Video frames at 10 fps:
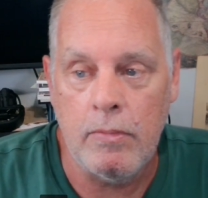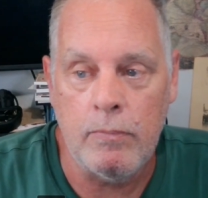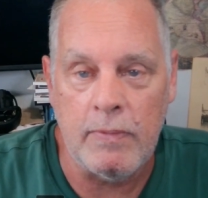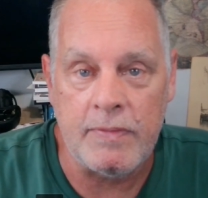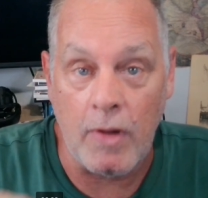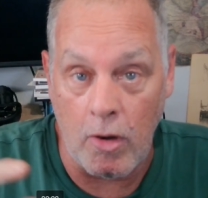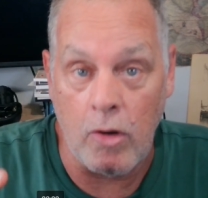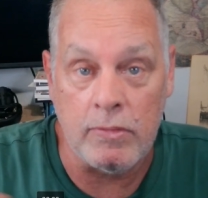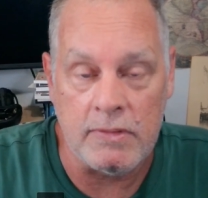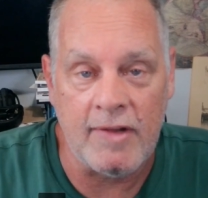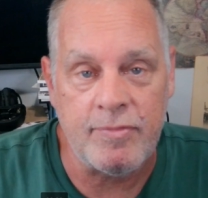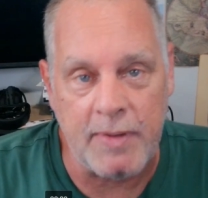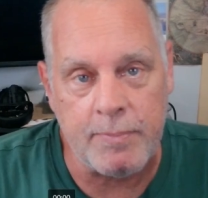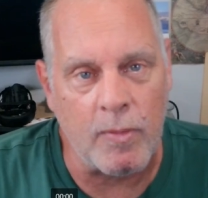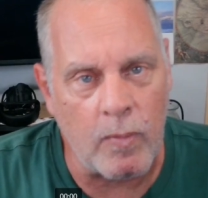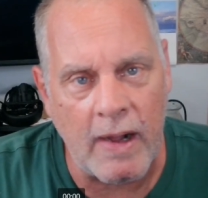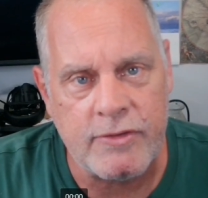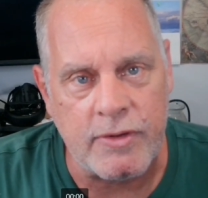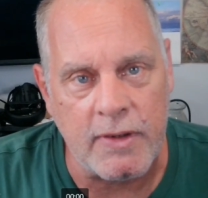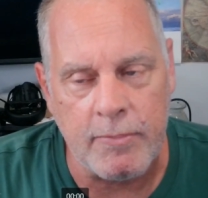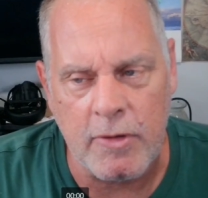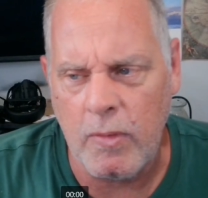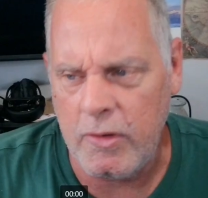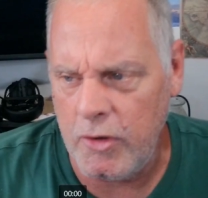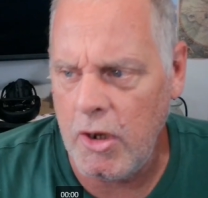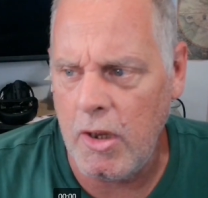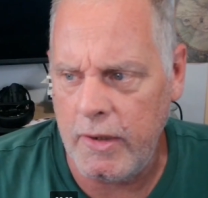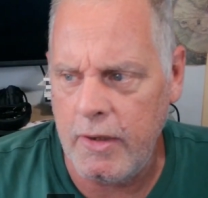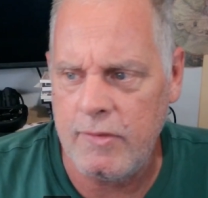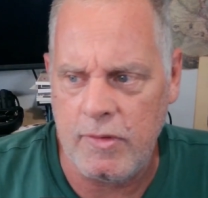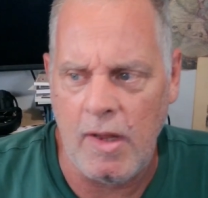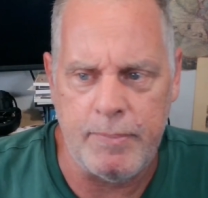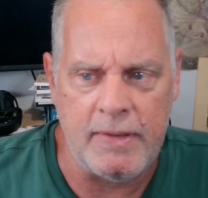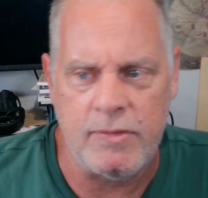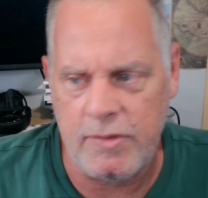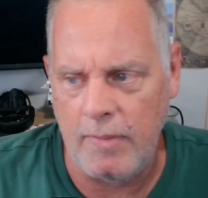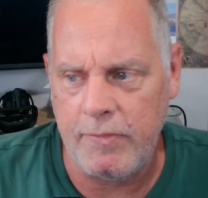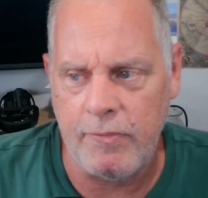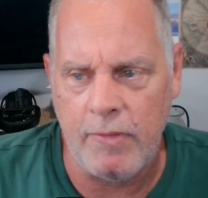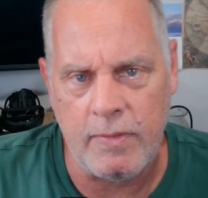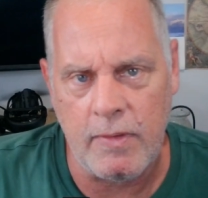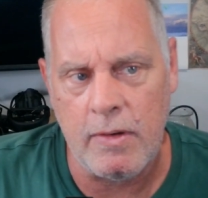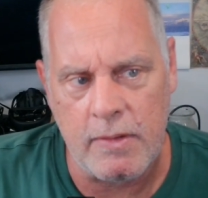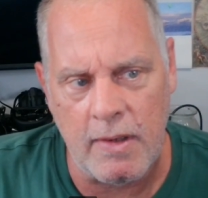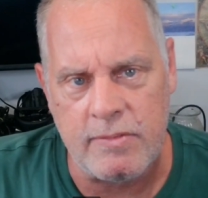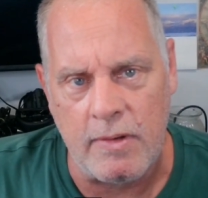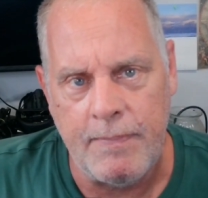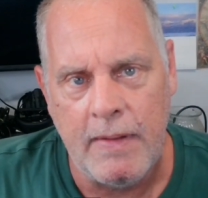with the alt-left people watching him going, yeah, I guess that means something right there, doesn't it?